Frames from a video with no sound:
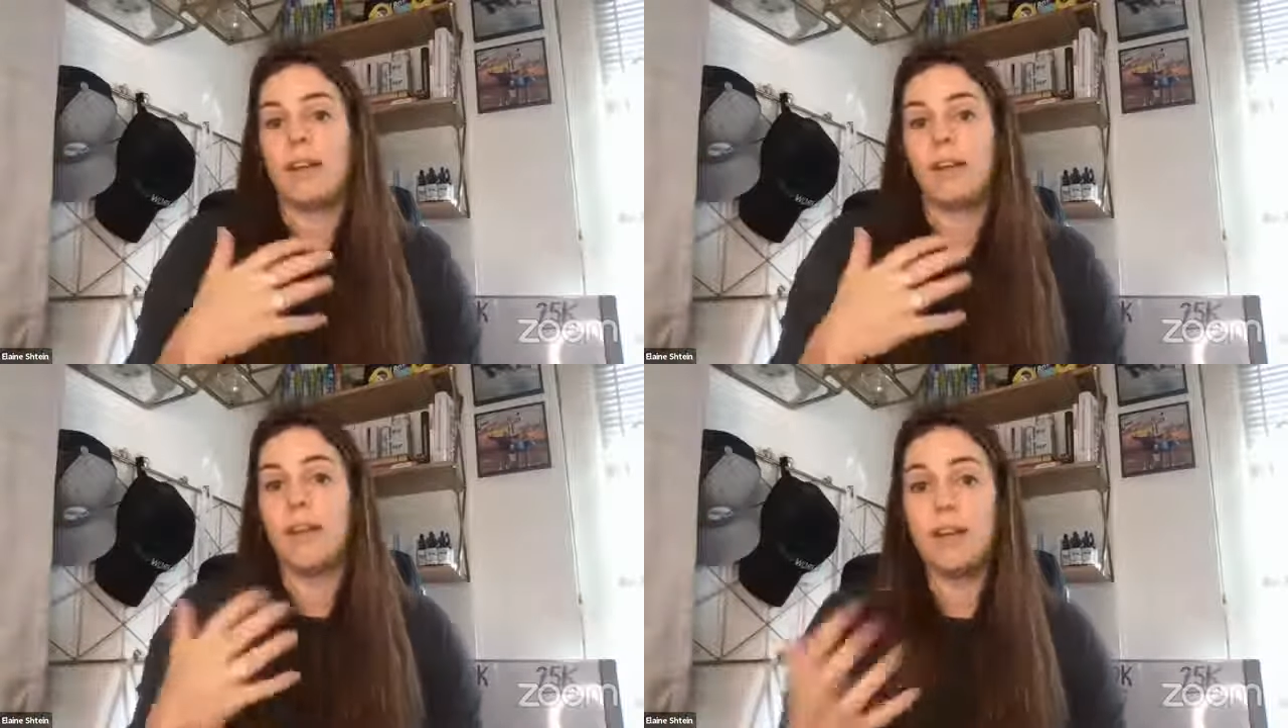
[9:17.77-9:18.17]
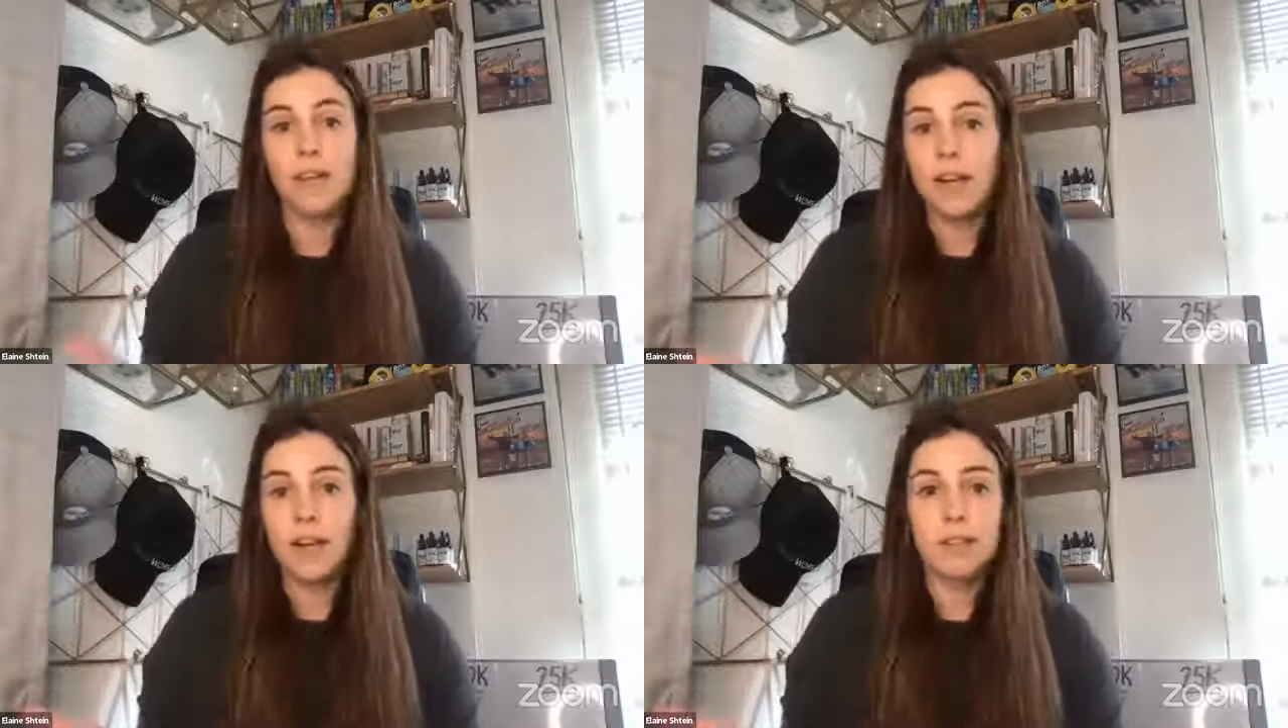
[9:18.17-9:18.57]
And
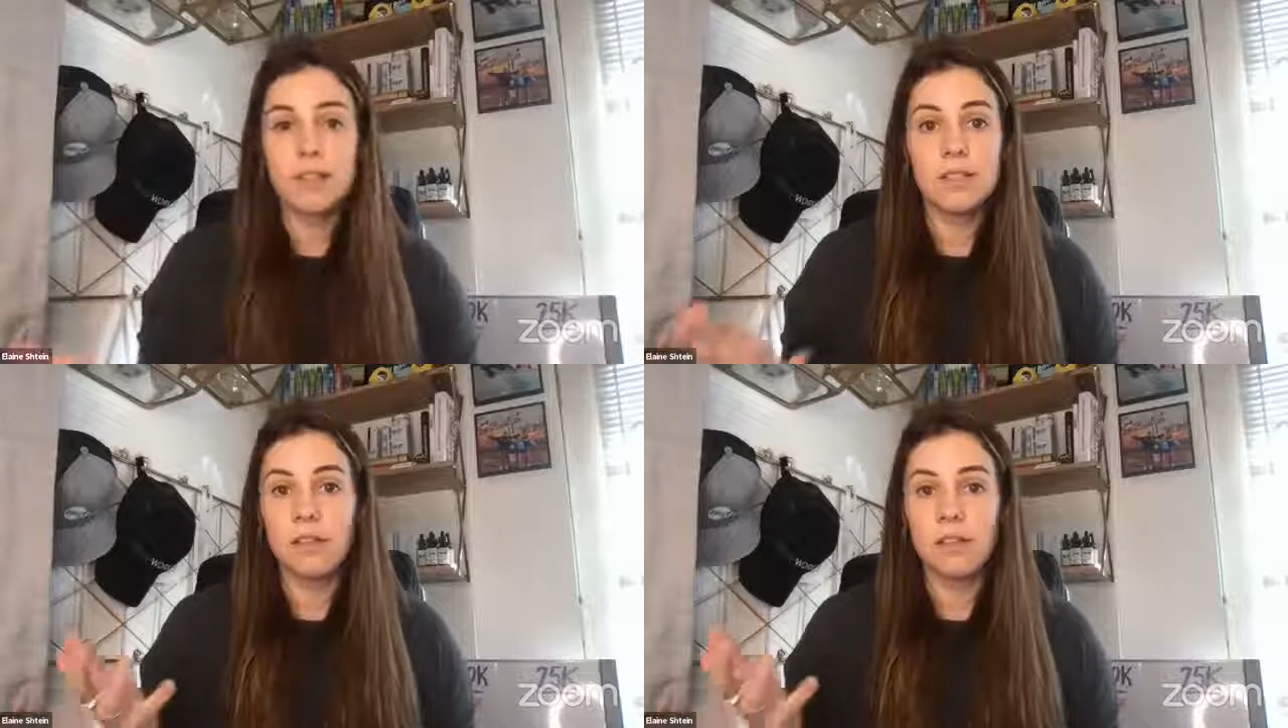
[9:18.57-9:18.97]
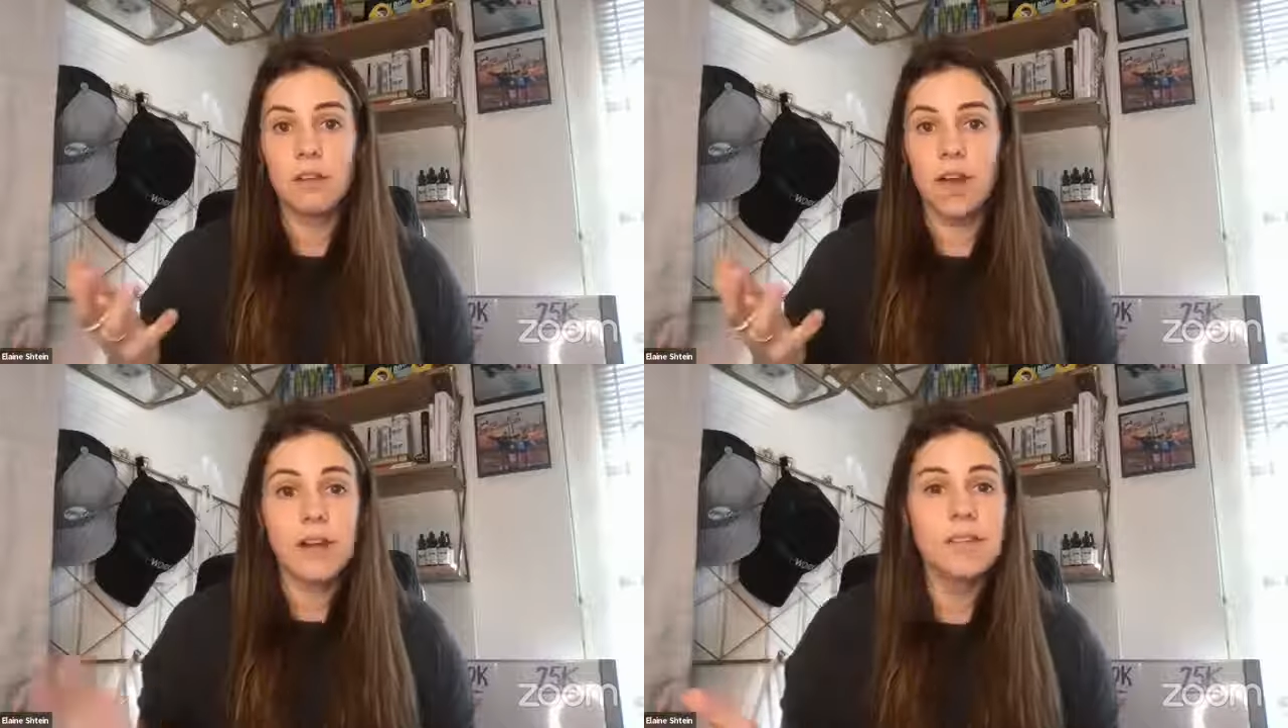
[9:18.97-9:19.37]
it has
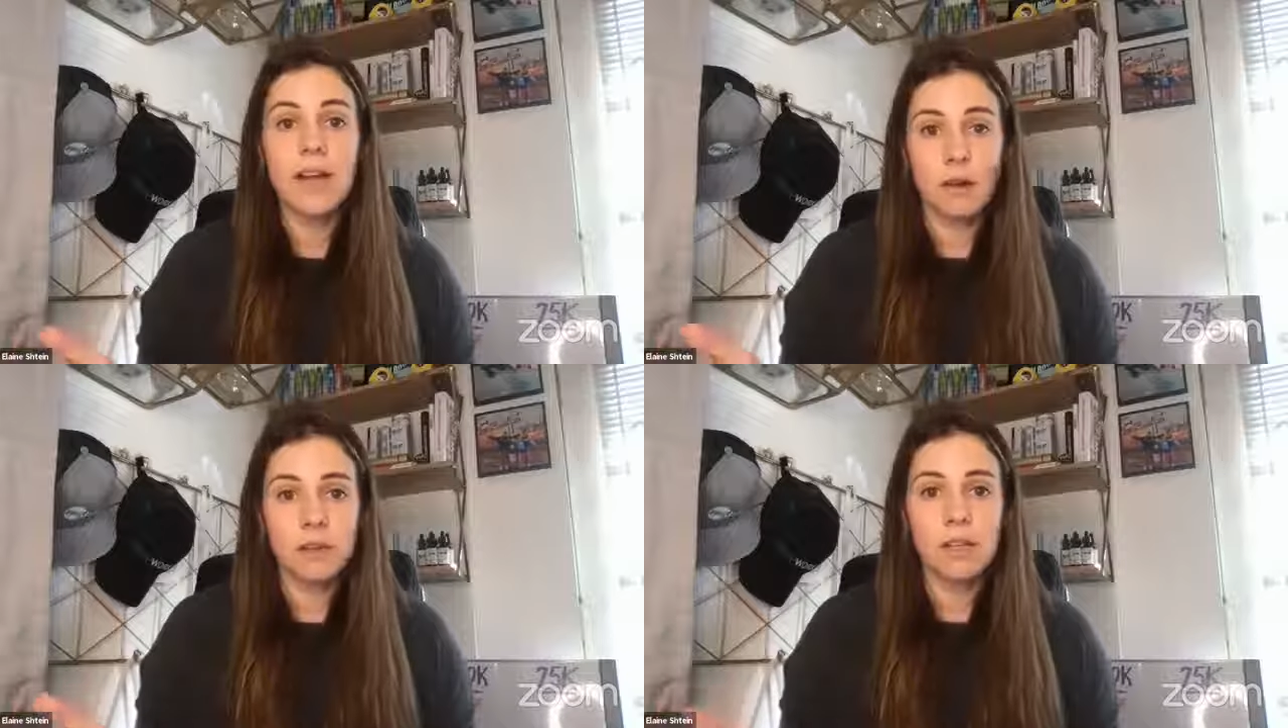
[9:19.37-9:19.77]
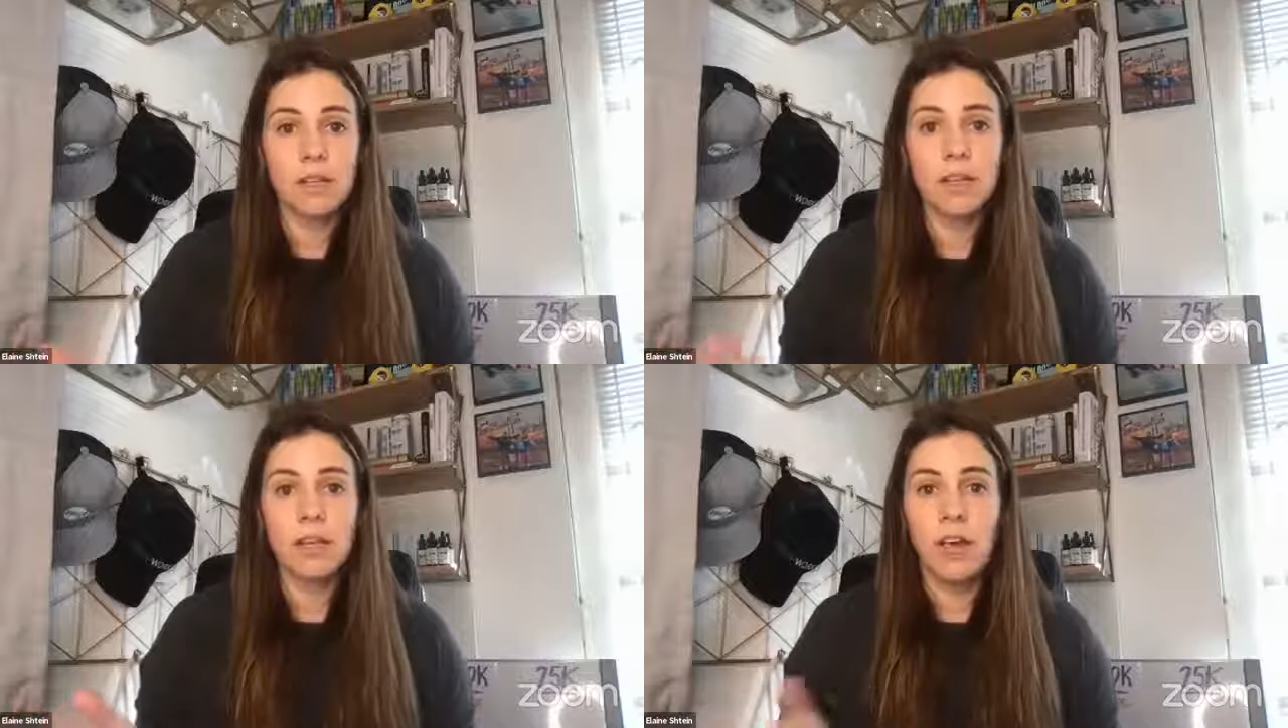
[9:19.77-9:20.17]

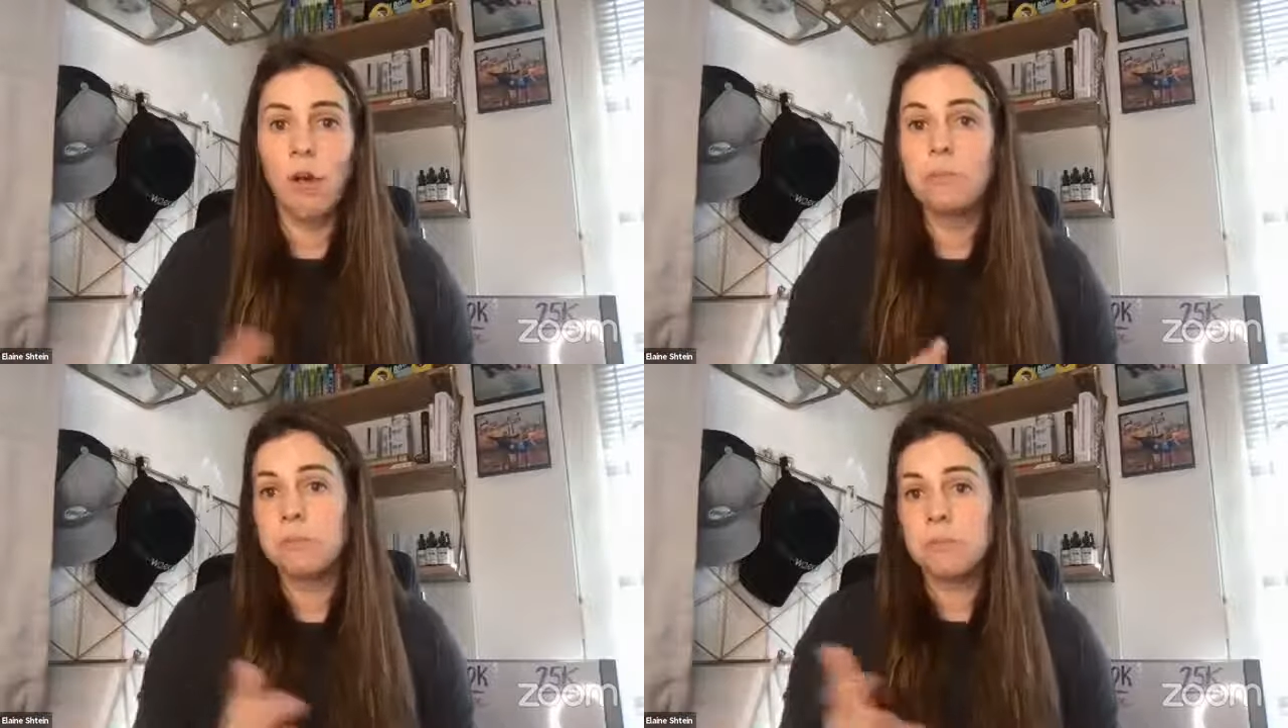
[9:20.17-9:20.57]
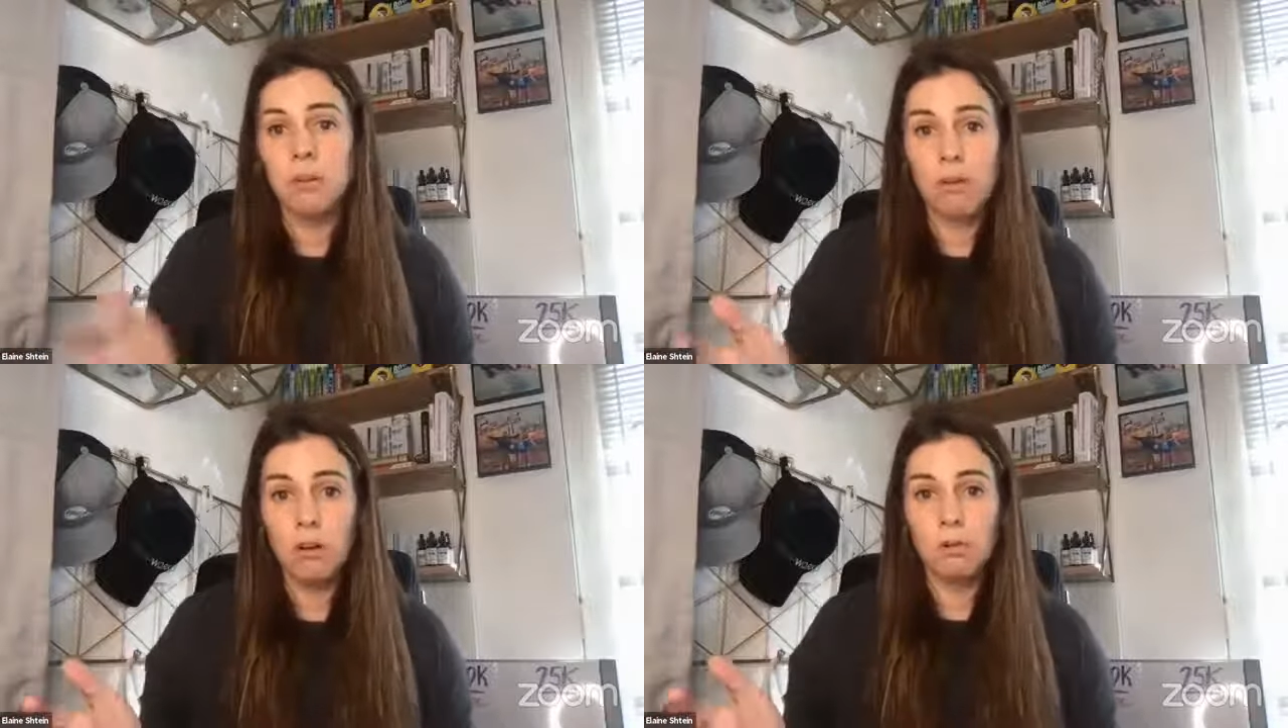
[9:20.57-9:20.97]
undoubtedly helped me
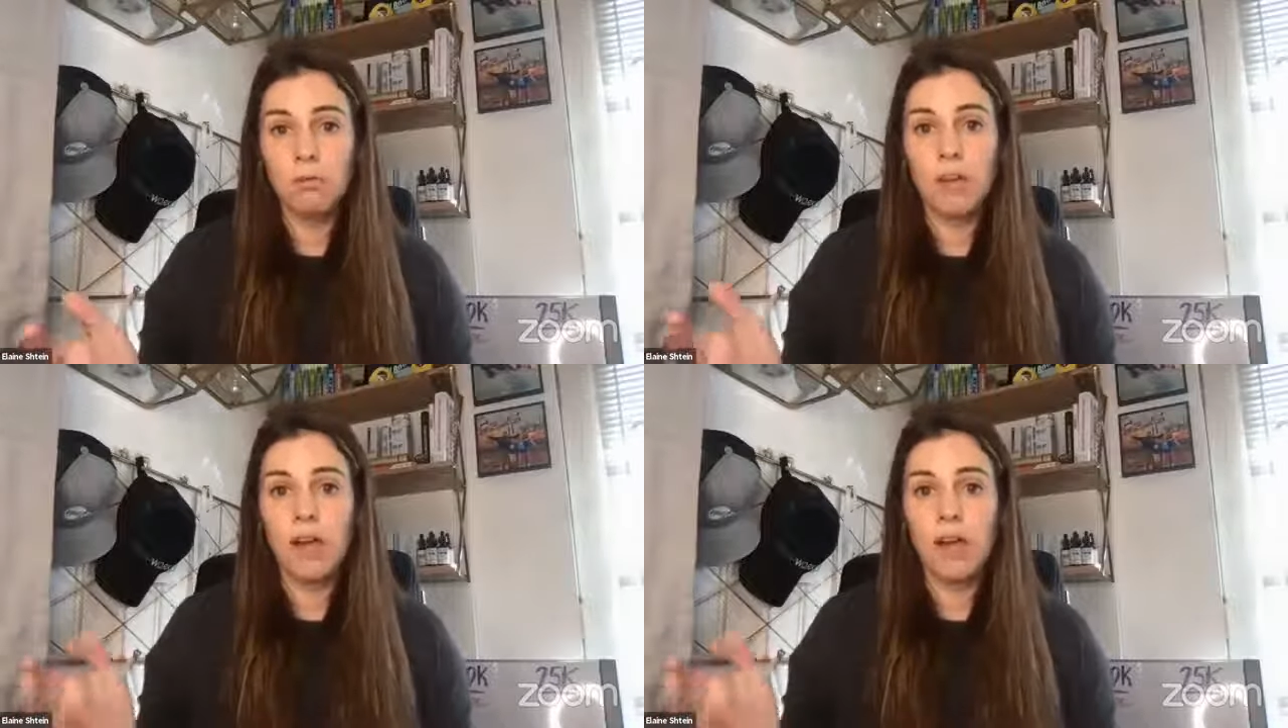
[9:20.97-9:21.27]
grow